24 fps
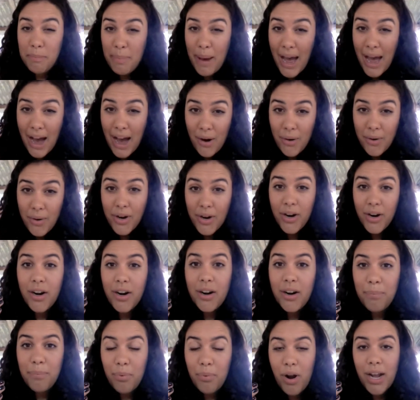
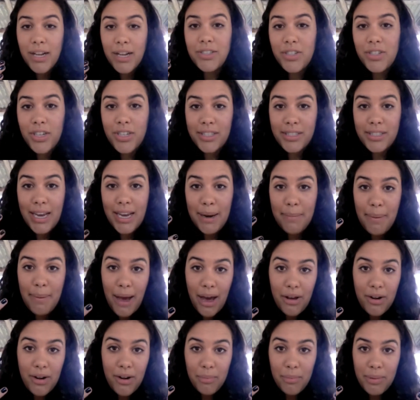powder bronzers and
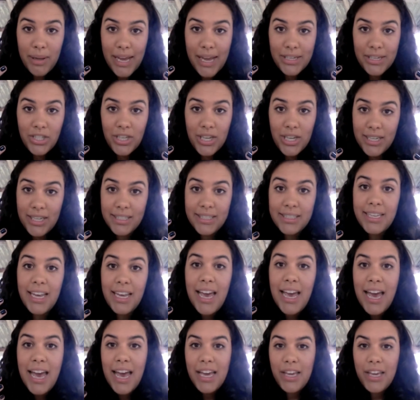powder blushes,
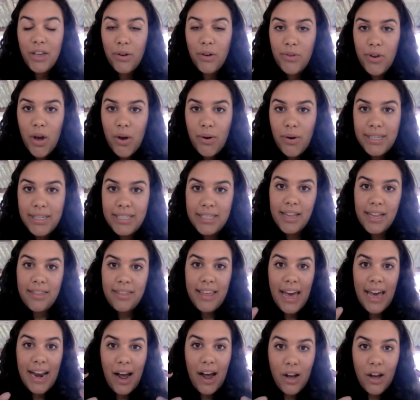you'll notice that
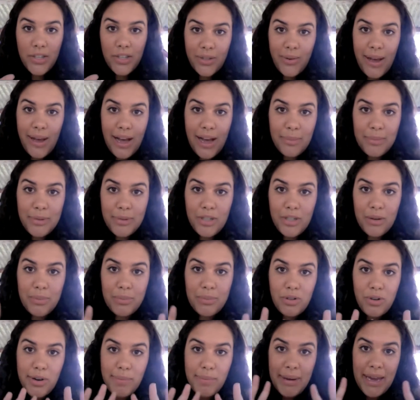that also helps to
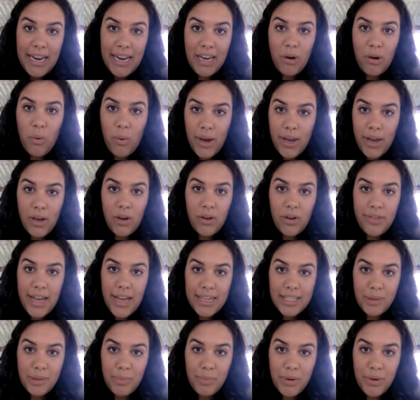absorb any oil
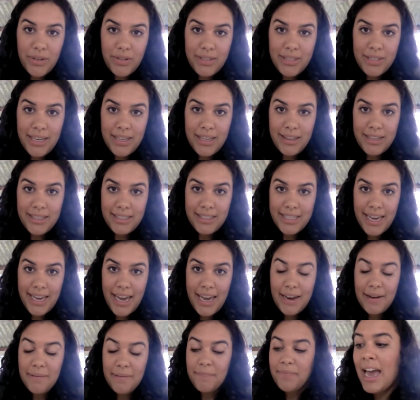that's produced in the
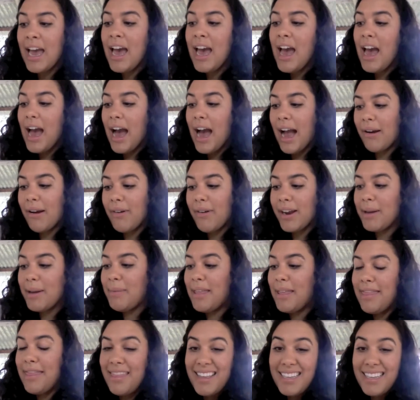skin. I
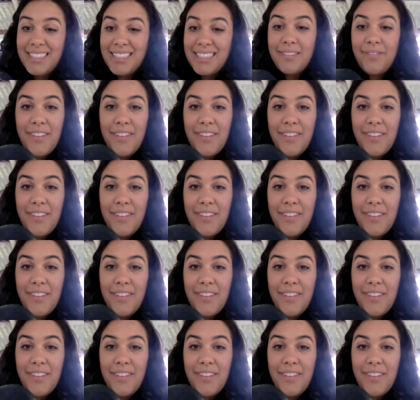recommend this